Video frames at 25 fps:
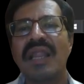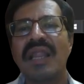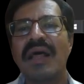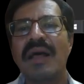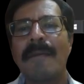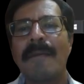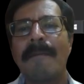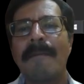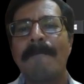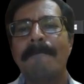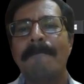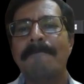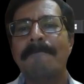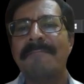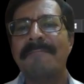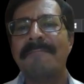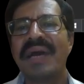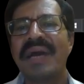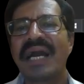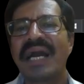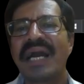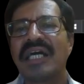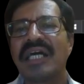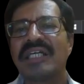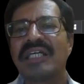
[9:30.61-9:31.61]

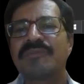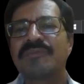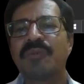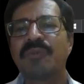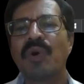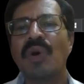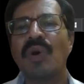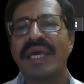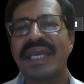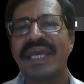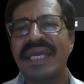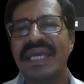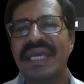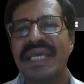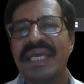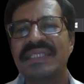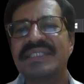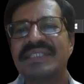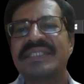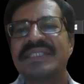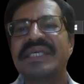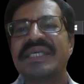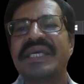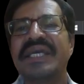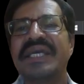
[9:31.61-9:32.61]
megaspore is
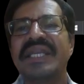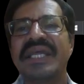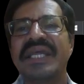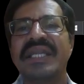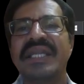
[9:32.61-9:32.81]
seen